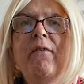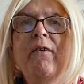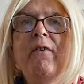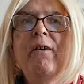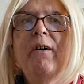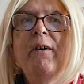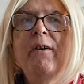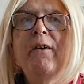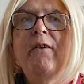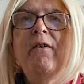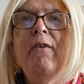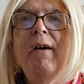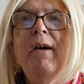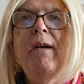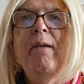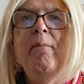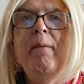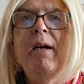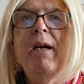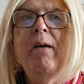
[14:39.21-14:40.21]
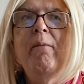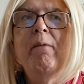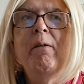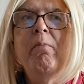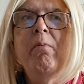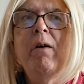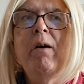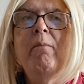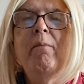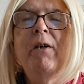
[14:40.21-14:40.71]
learn a trade and become a
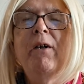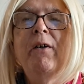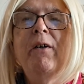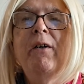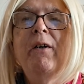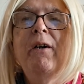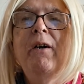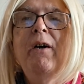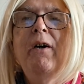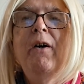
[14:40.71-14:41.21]
plumber.